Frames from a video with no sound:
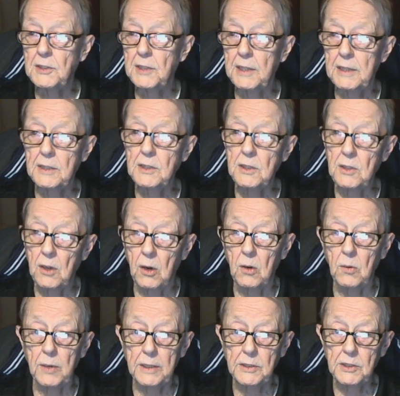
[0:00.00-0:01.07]
It isn't
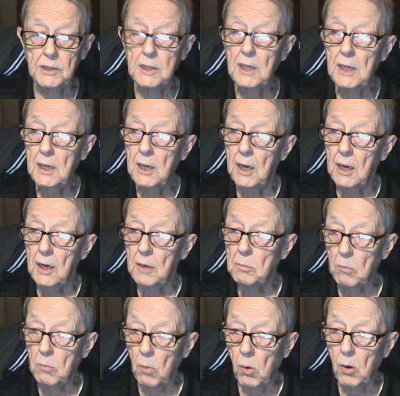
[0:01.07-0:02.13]
always
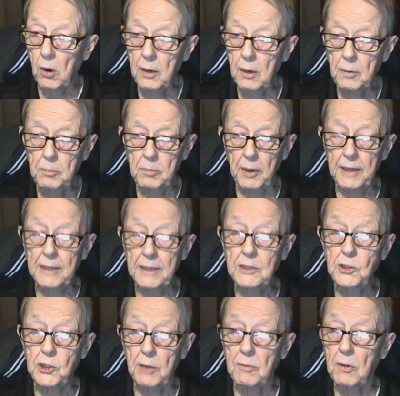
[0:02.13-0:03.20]
more, but in
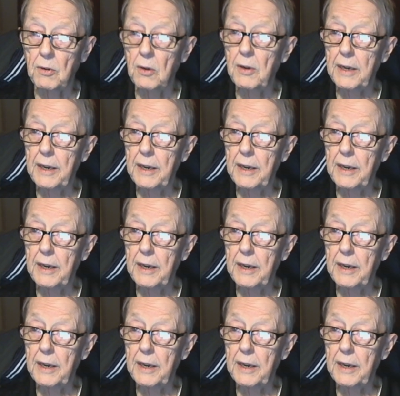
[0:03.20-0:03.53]
general, it,